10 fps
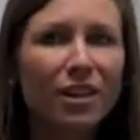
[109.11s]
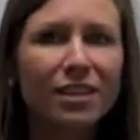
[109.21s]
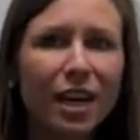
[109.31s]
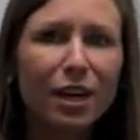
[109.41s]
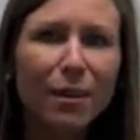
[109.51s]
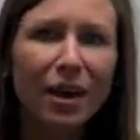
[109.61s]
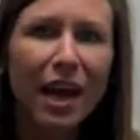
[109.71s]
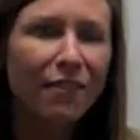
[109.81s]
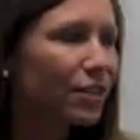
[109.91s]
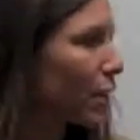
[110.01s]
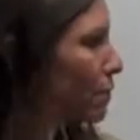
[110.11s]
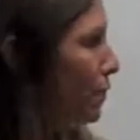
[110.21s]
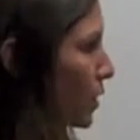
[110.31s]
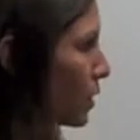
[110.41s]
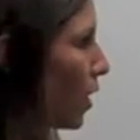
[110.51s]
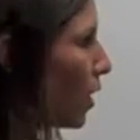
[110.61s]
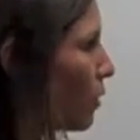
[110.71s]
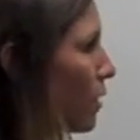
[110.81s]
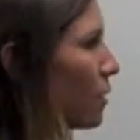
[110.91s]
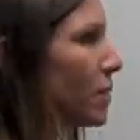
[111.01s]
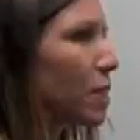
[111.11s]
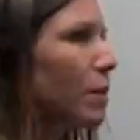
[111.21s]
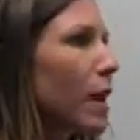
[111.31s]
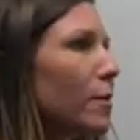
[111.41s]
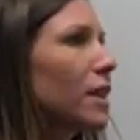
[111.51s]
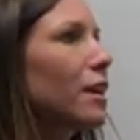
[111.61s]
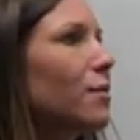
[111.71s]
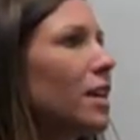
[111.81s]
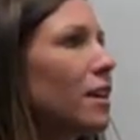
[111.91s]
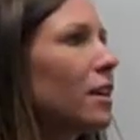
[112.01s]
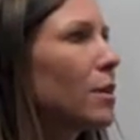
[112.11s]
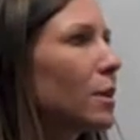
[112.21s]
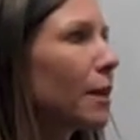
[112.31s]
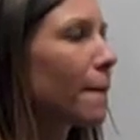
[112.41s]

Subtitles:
to talk about after. So, Mr. Rockwind, give me another number.